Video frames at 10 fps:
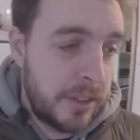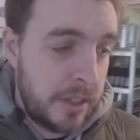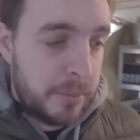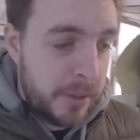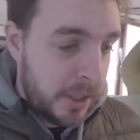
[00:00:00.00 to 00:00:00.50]

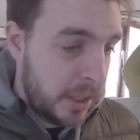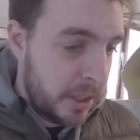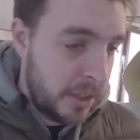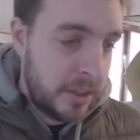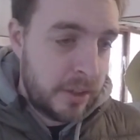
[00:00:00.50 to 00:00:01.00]
that'll be
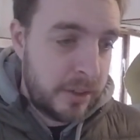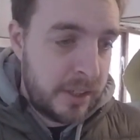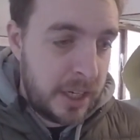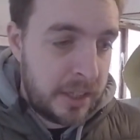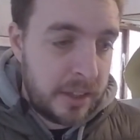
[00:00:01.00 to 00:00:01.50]
good
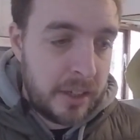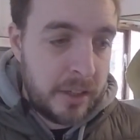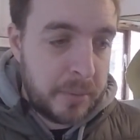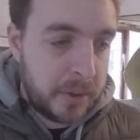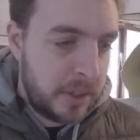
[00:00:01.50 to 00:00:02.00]
to get that in
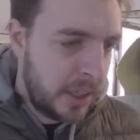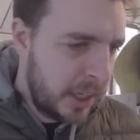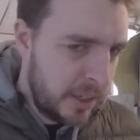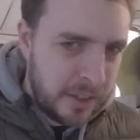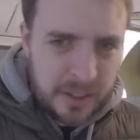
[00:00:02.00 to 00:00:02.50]
the bottle again.